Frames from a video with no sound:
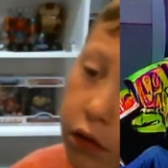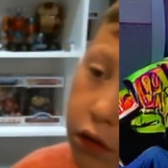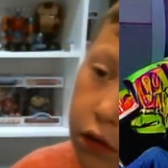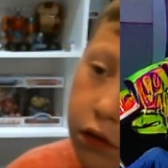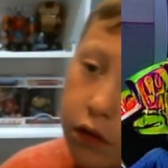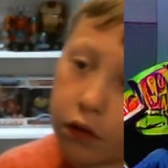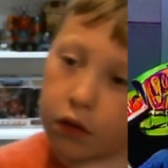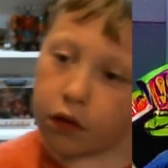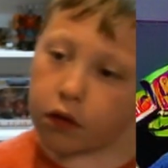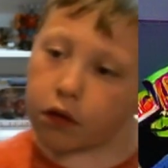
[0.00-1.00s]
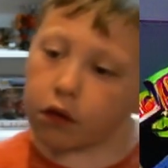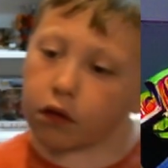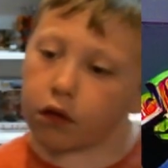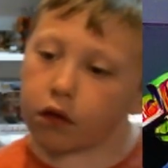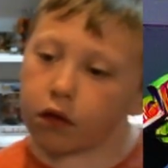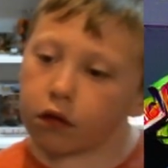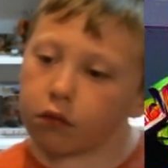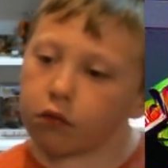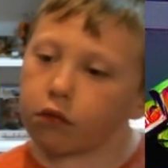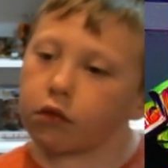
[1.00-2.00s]

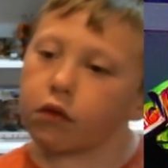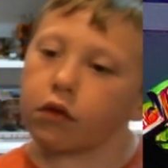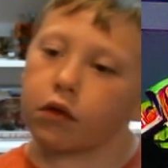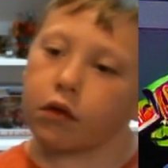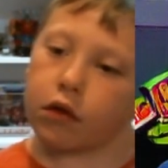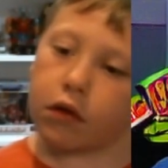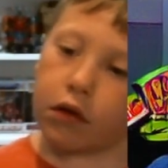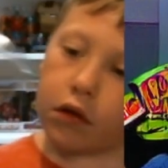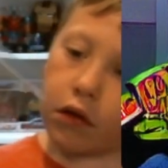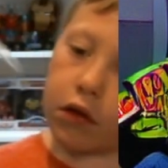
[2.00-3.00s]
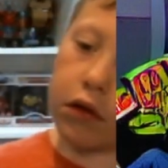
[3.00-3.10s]
No words are spoken by the person on screen.